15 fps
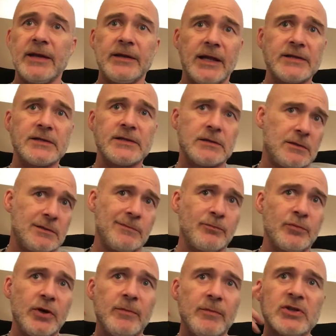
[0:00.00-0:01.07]
and that's
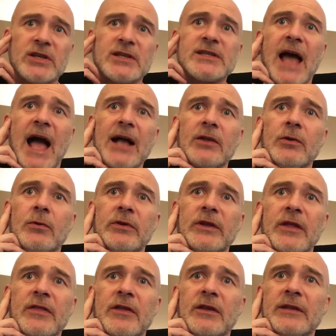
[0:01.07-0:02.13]
pretty much exactly what they
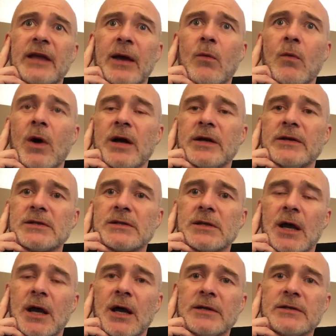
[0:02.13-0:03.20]
think that was,
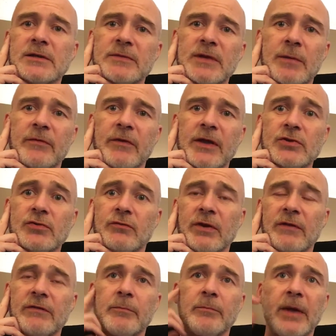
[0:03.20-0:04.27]
some type of ancient
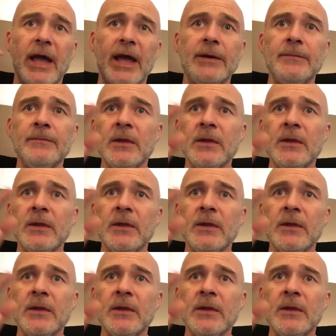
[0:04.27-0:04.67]
riverbed